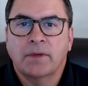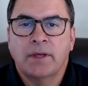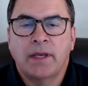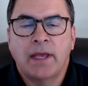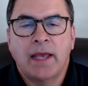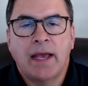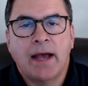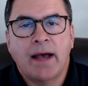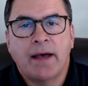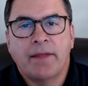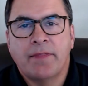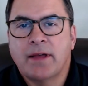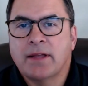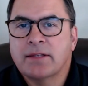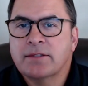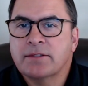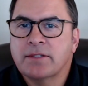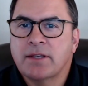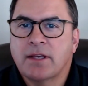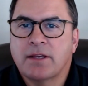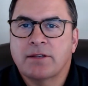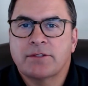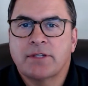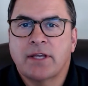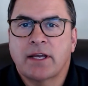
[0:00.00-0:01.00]
Yeah, that
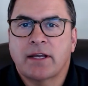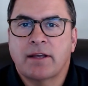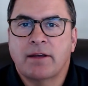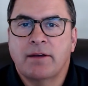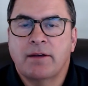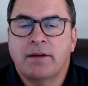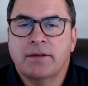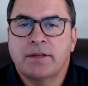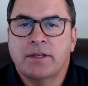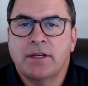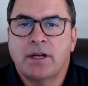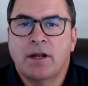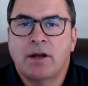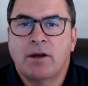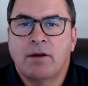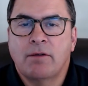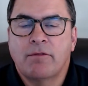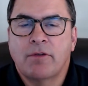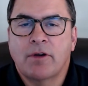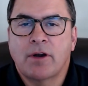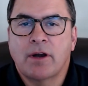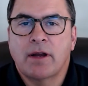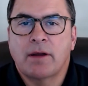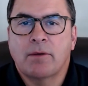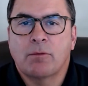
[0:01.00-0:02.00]
sounds like a
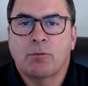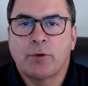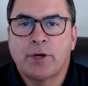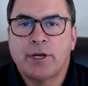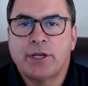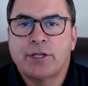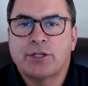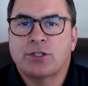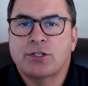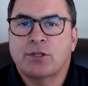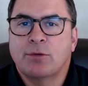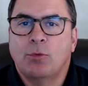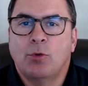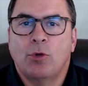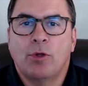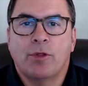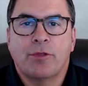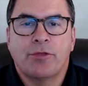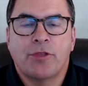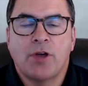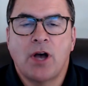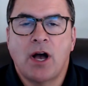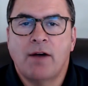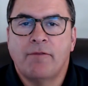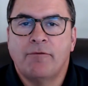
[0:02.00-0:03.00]
very
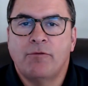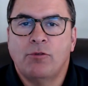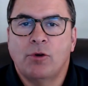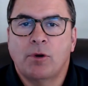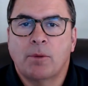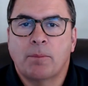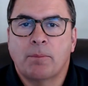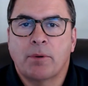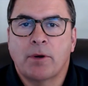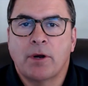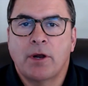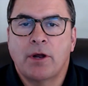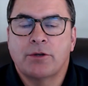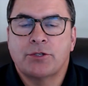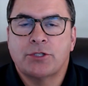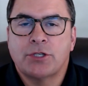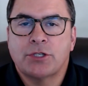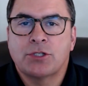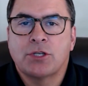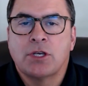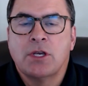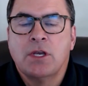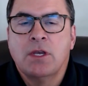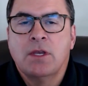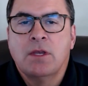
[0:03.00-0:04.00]
reasonable and thoughtful
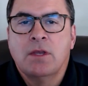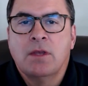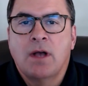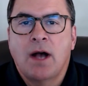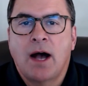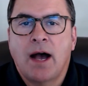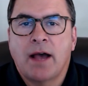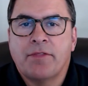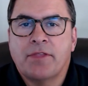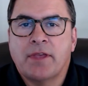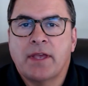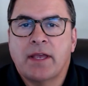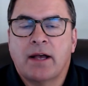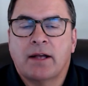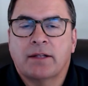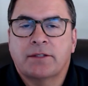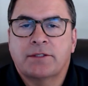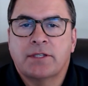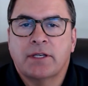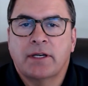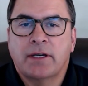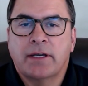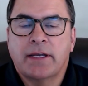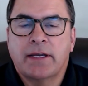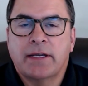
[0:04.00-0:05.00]
approach. I think
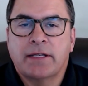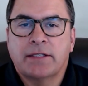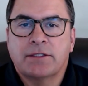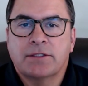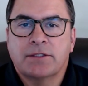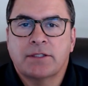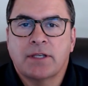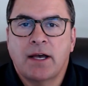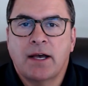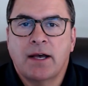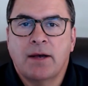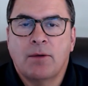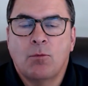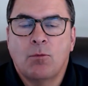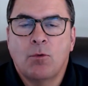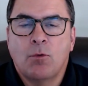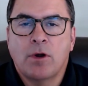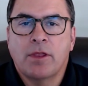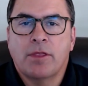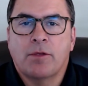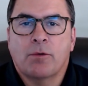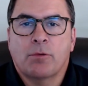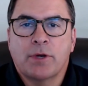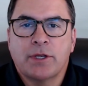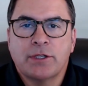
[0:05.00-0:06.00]
I'll tell you, it's
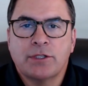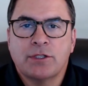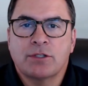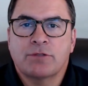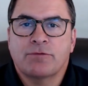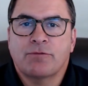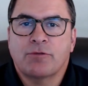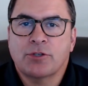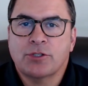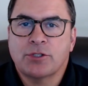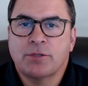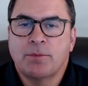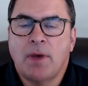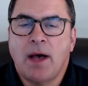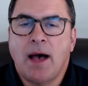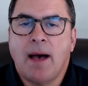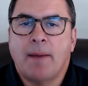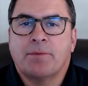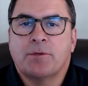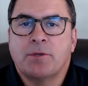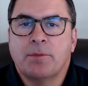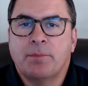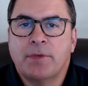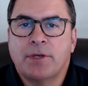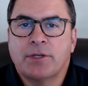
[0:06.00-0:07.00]
one of the reasons for some
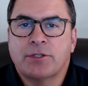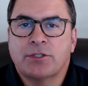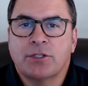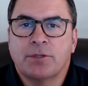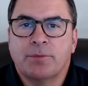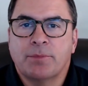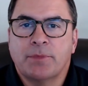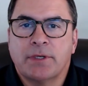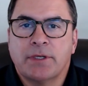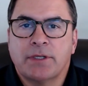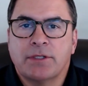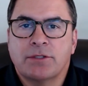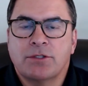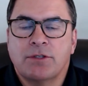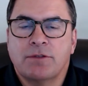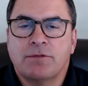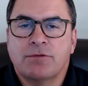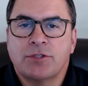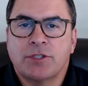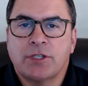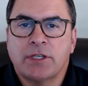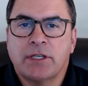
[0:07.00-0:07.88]
optimism is you've